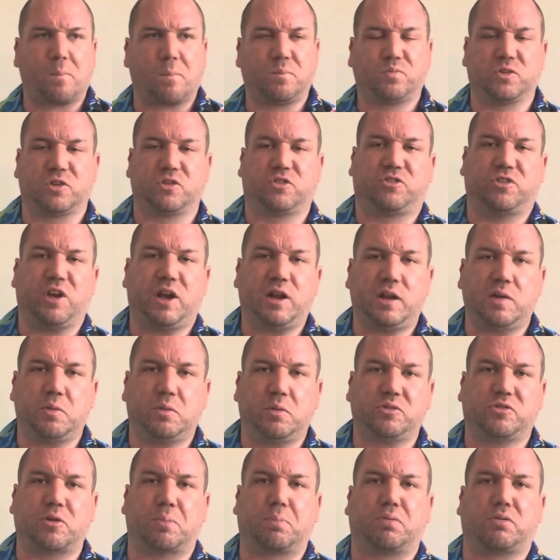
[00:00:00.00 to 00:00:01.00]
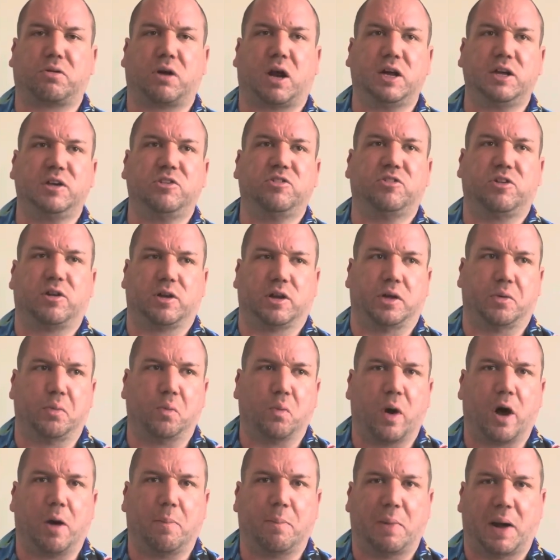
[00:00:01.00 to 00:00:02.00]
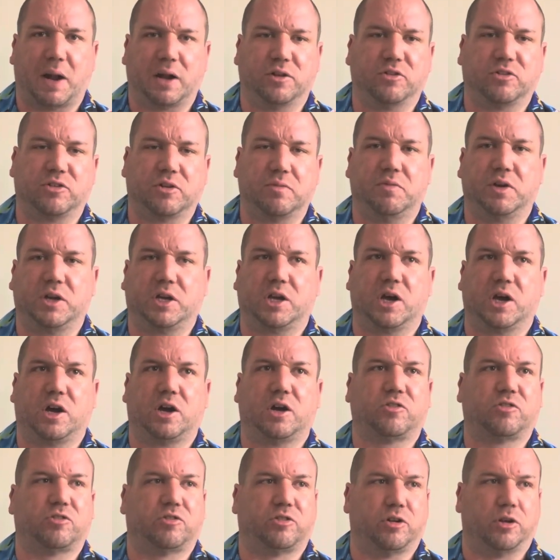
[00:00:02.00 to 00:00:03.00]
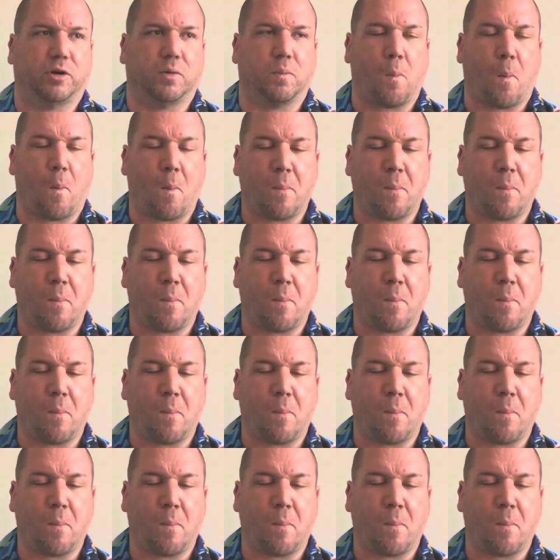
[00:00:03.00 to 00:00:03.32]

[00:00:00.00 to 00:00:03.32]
said it was surprisingly well balanced in regards to,